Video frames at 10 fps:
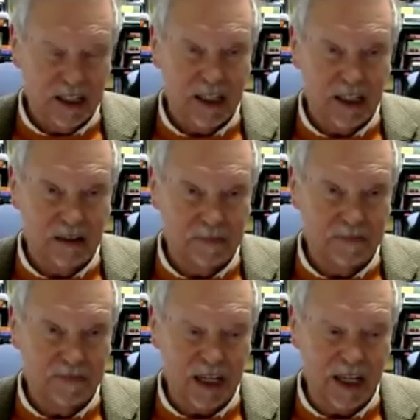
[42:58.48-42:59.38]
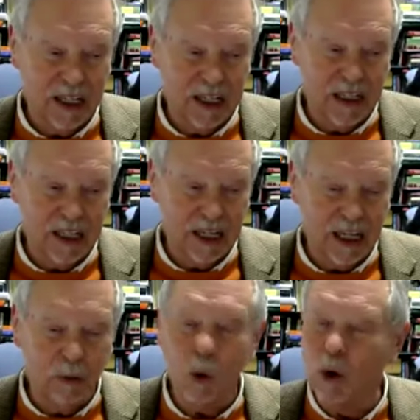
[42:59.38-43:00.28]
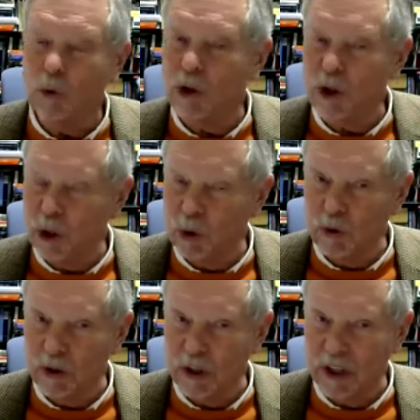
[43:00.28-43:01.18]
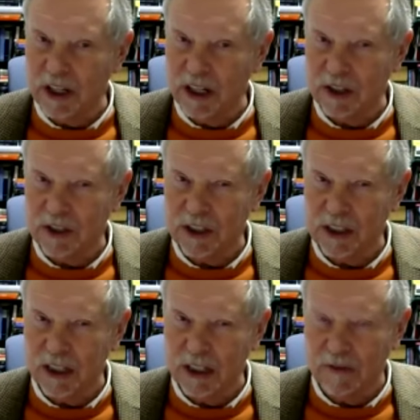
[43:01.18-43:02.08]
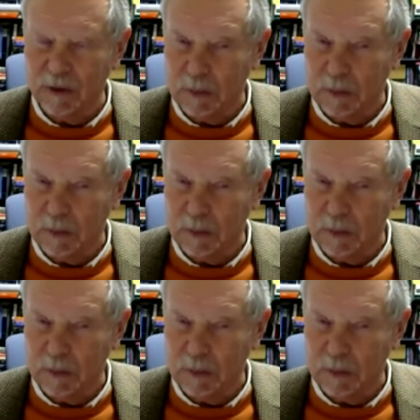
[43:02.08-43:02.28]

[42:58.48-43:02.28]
And he won't do the things of a